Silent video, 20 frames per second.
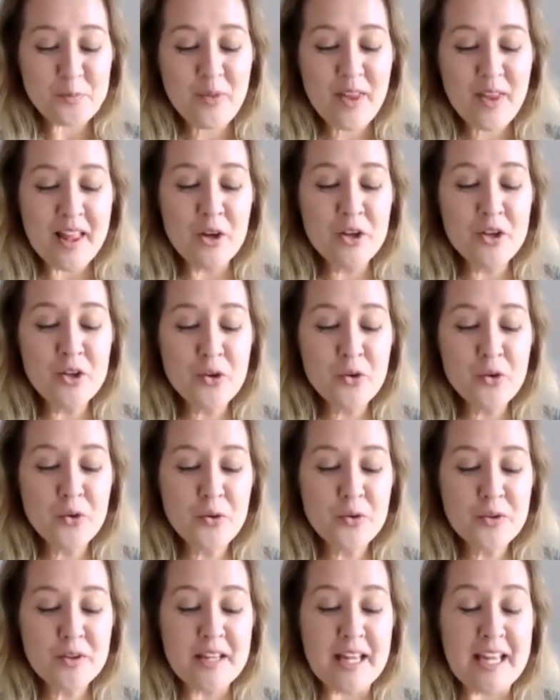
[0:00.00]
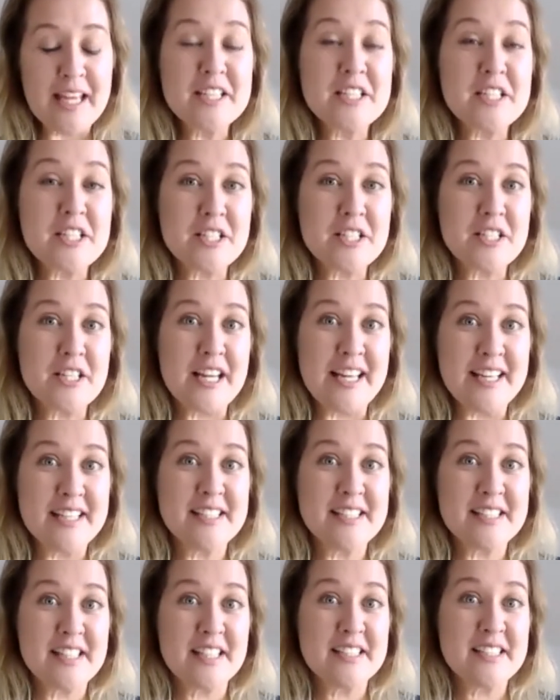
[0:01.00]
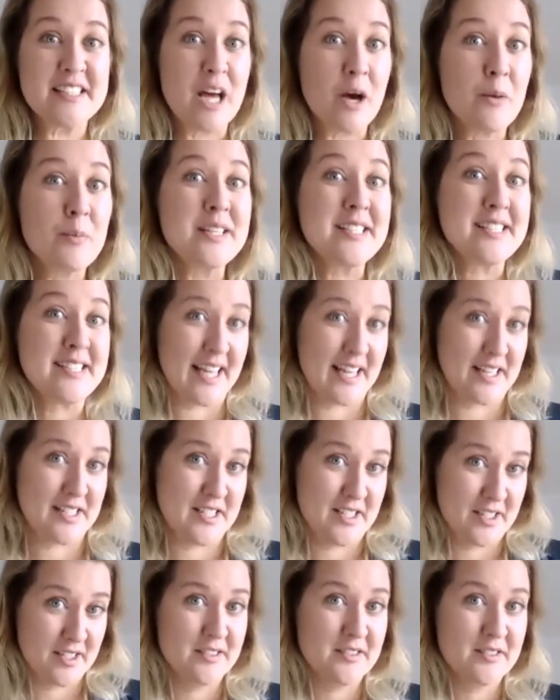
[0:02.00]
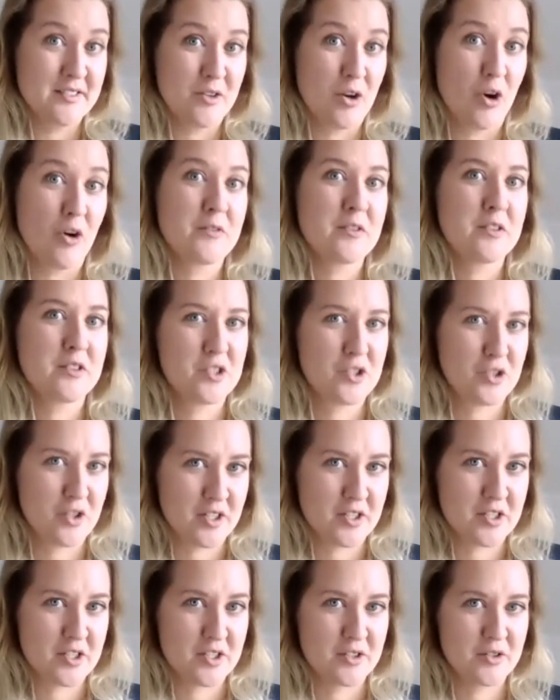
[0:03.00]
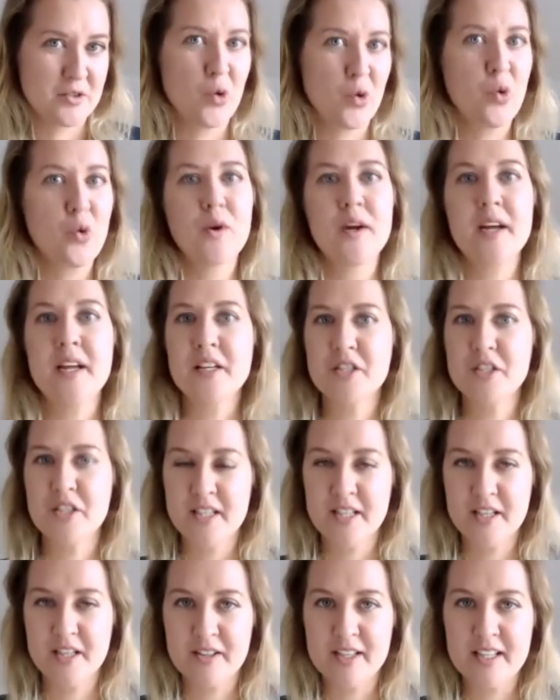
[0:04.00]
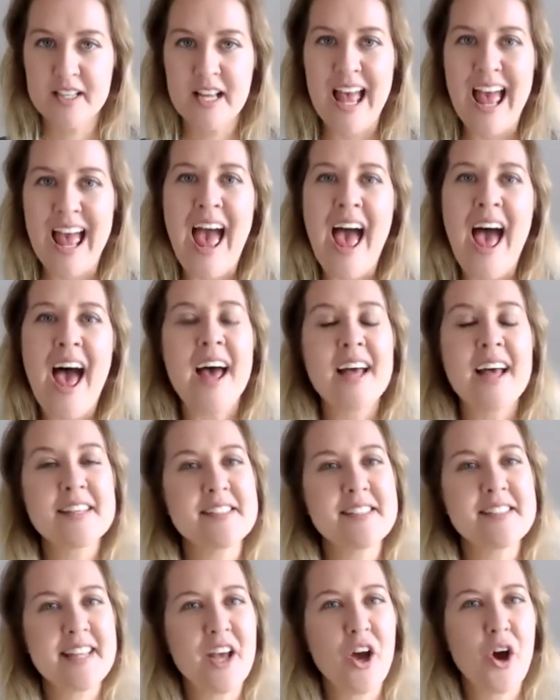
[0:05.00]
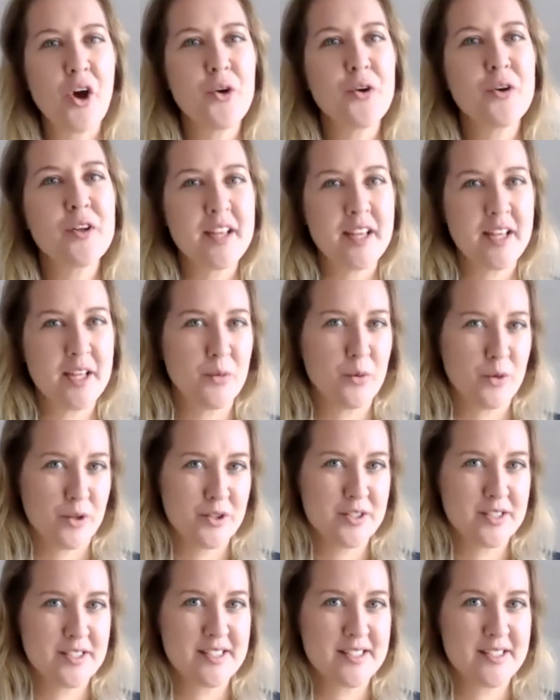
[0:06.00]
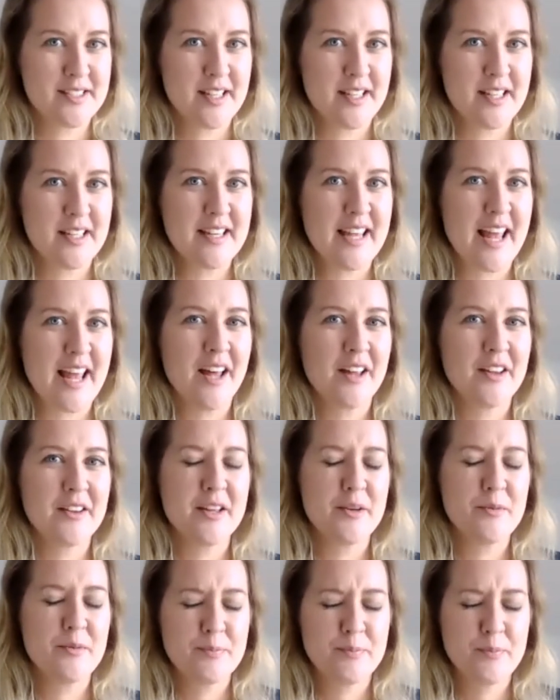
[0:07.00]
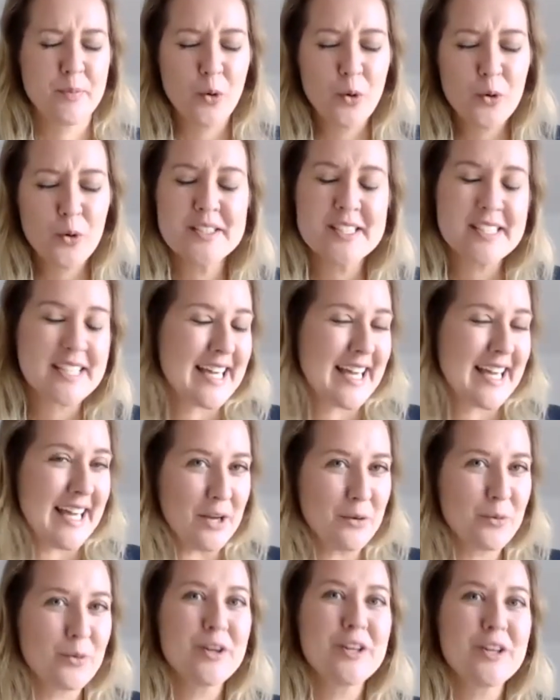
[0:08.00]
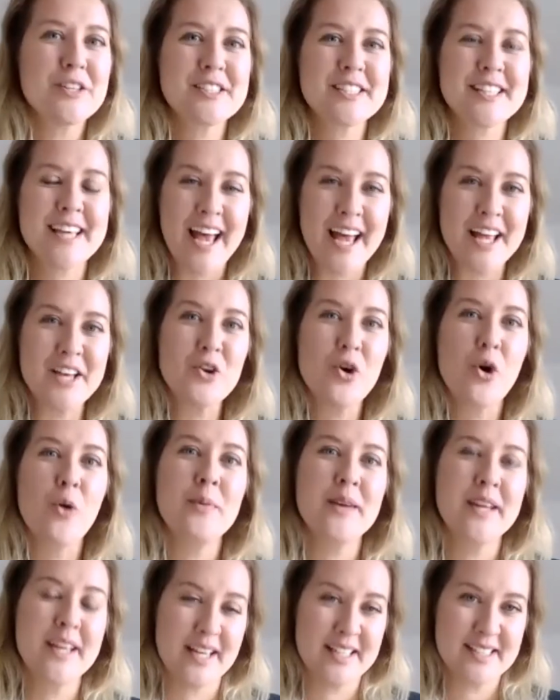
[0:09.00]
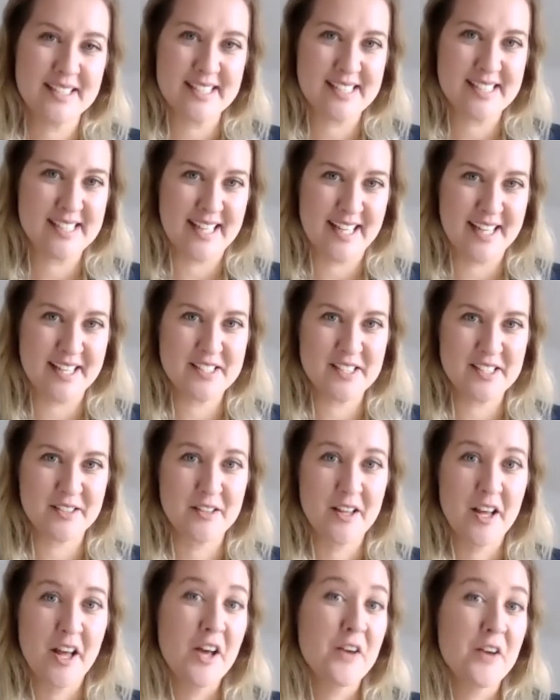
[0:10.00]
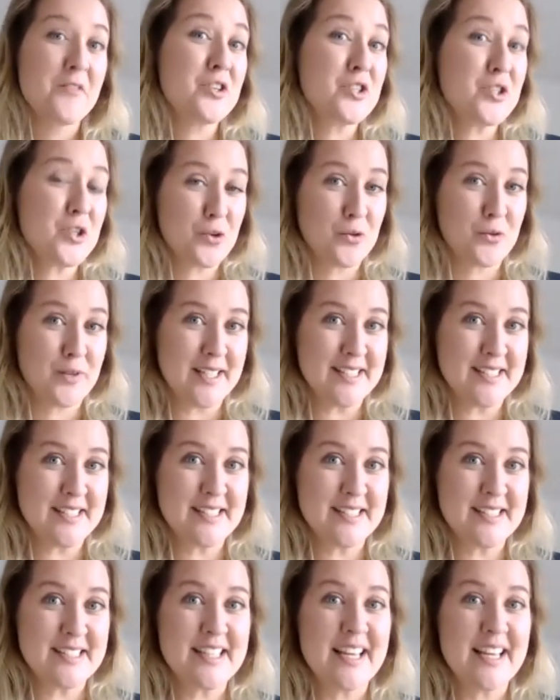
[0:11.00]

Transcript: each subsector of construction or engineering has their own keywords. Now, the importance of keywords cannot be understated for two reasons.